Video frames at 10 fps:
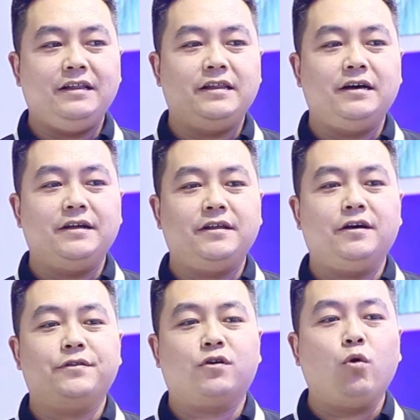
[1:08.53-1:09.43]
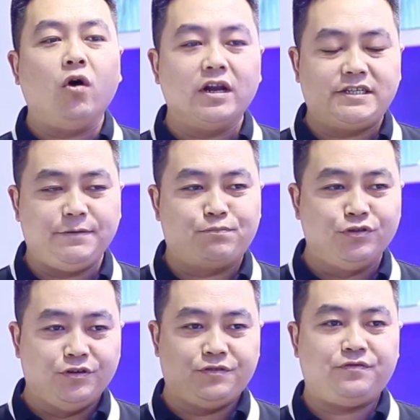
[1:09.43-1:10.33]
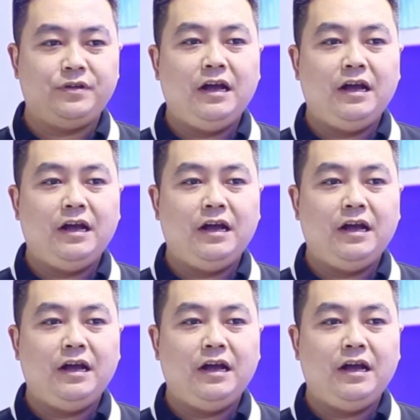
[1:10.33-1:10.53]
the, the, the quality proof,